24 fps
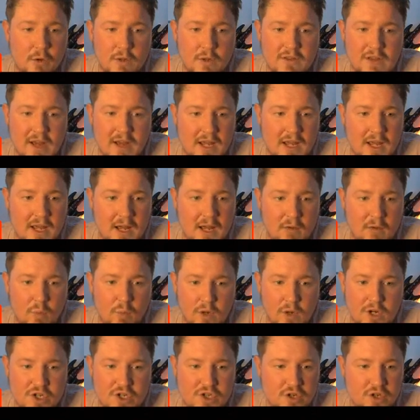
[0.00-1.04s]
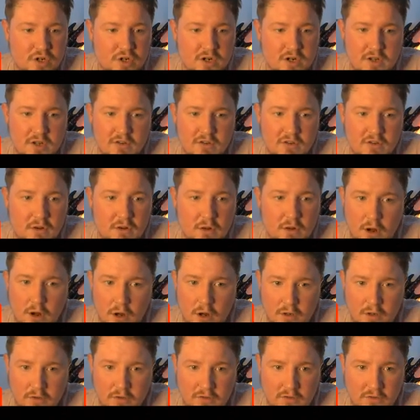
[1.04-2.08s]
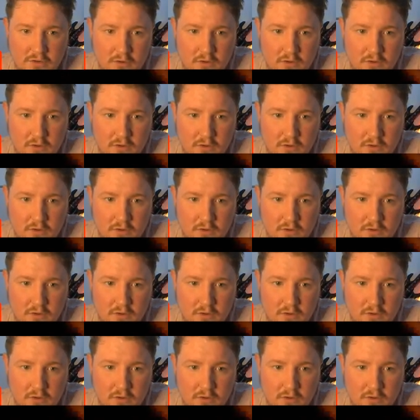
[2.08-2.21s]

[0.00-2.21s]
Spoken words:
at tight end, which there is not,